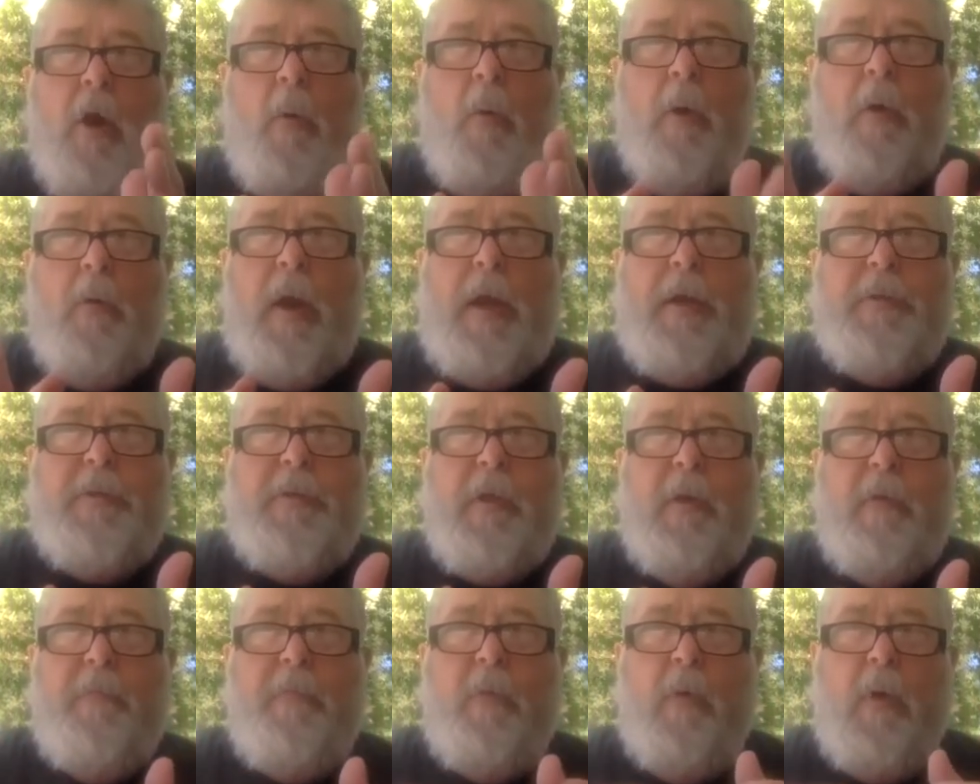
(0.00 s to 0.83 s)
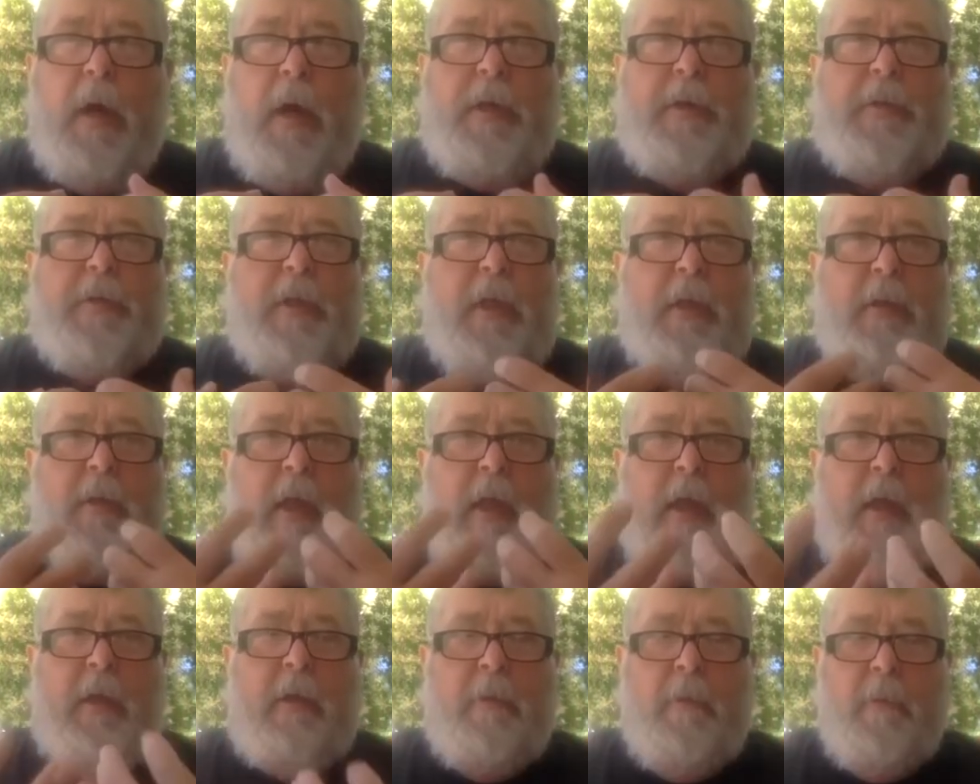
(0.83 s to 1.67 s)
one raised their voice, and
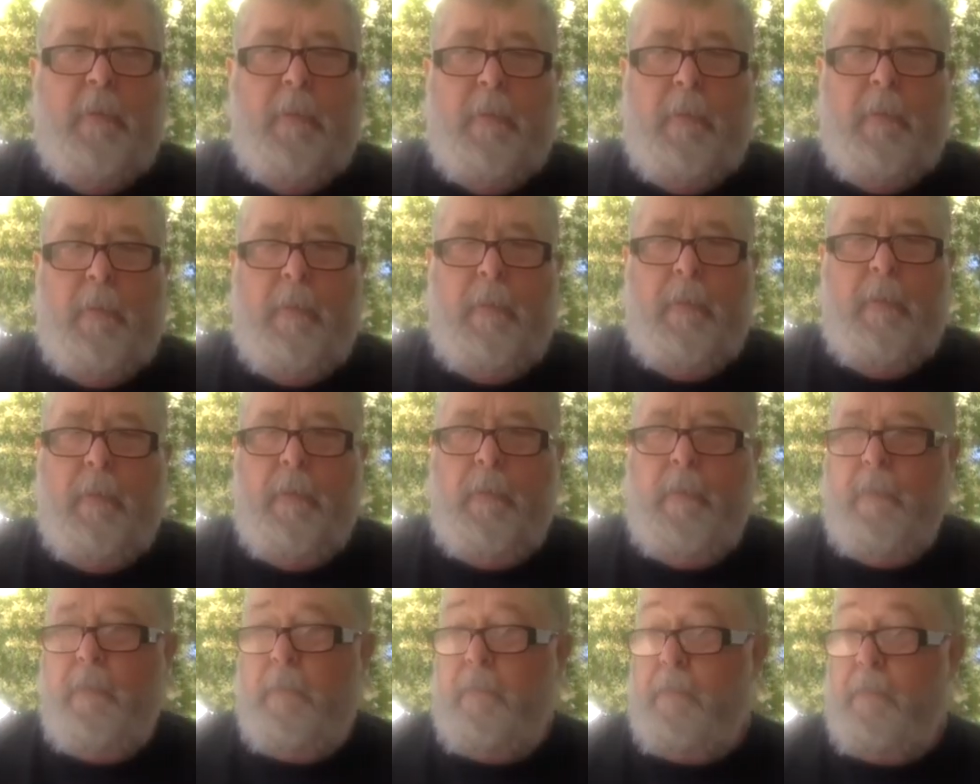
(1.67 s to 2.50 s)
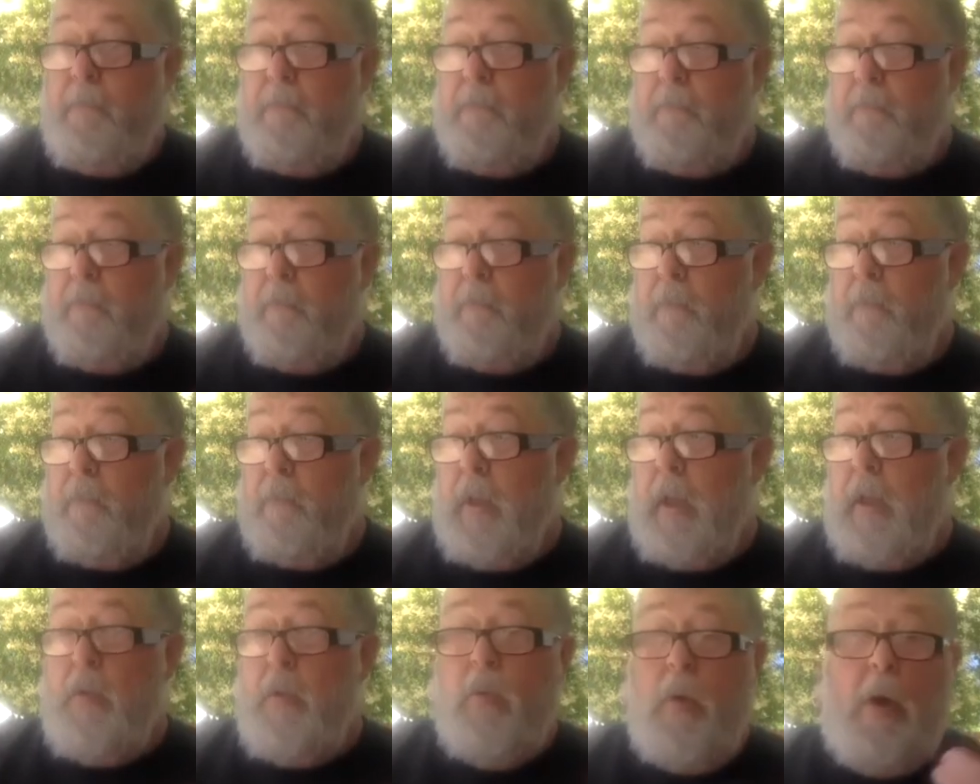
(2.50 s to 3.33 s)
they
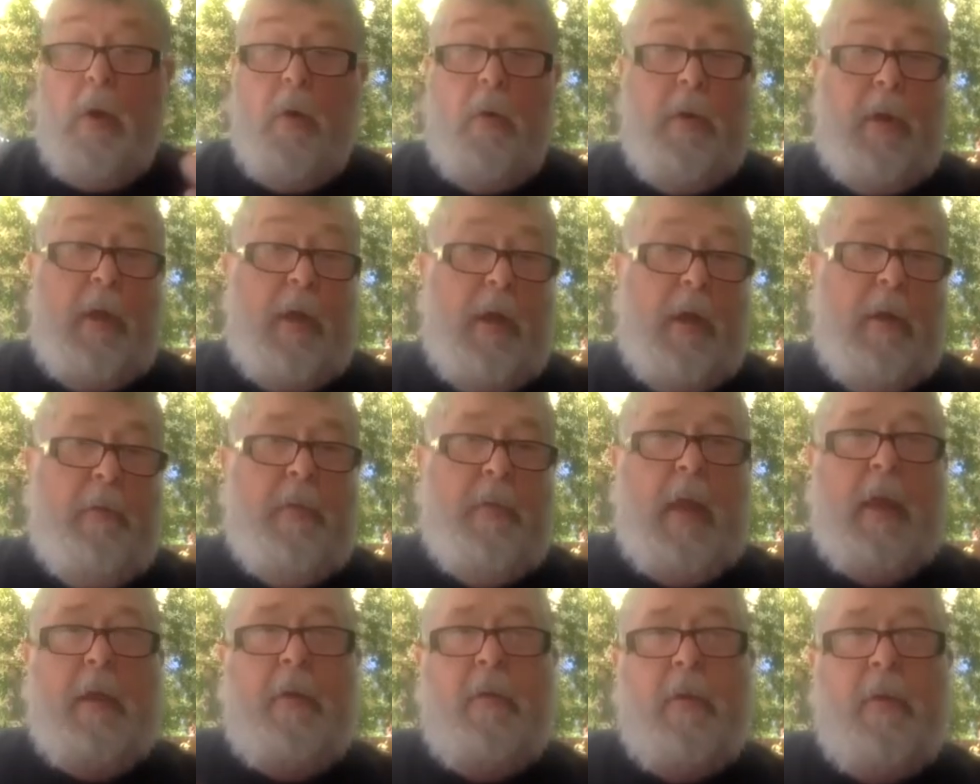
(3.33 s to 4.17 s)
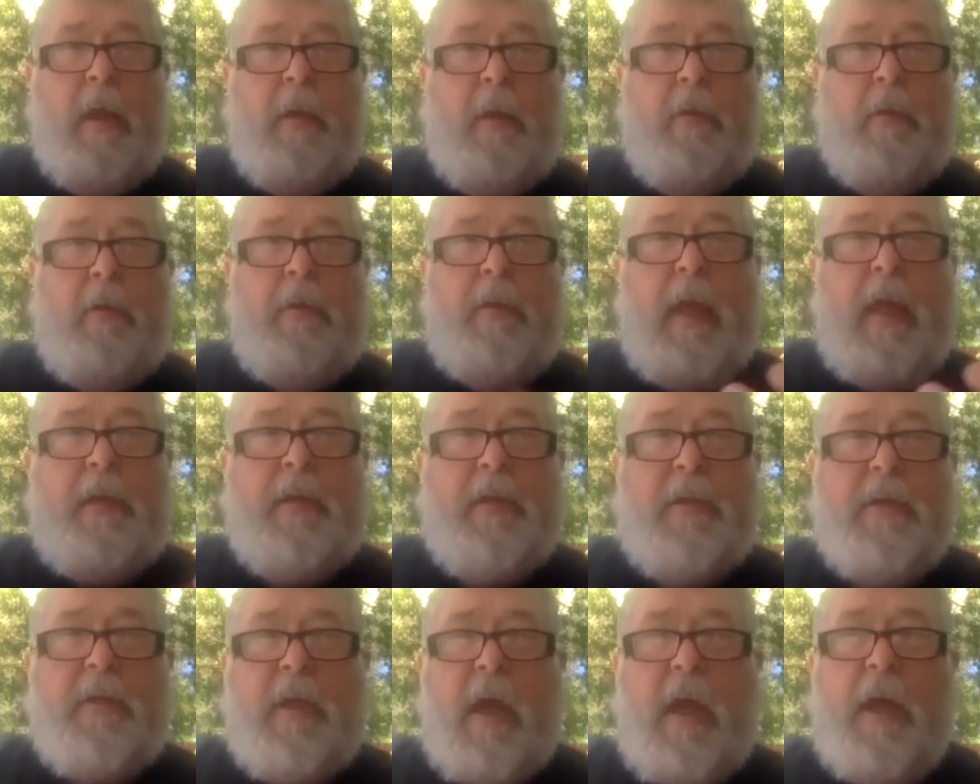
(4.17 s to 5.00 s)
they quoted and they they
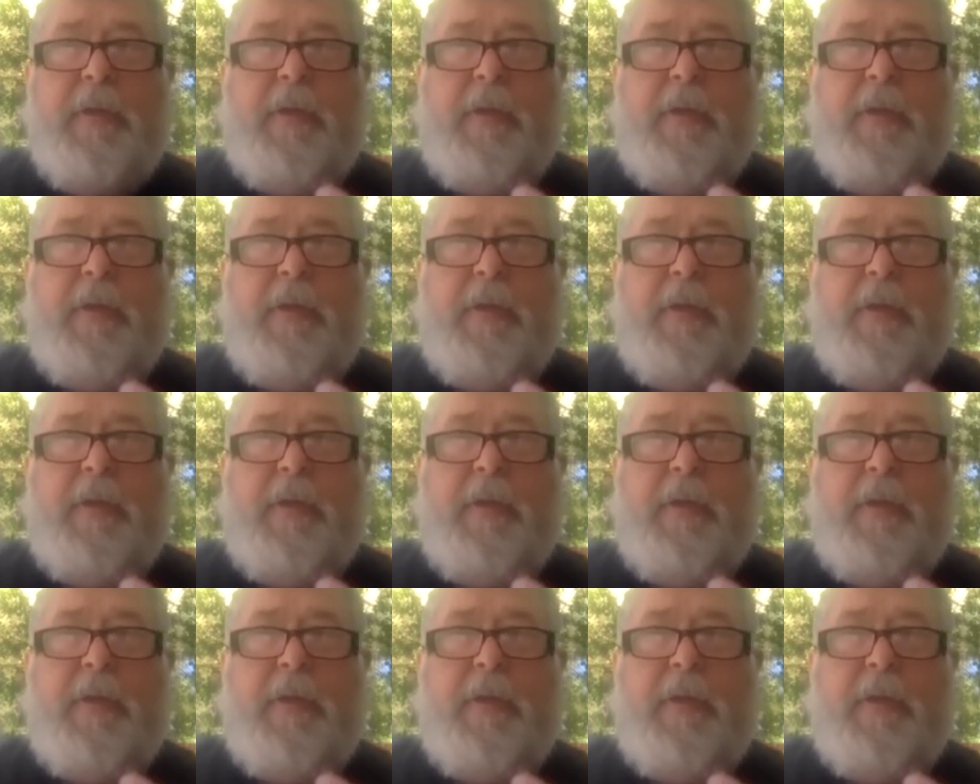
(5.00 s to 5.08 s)
discussed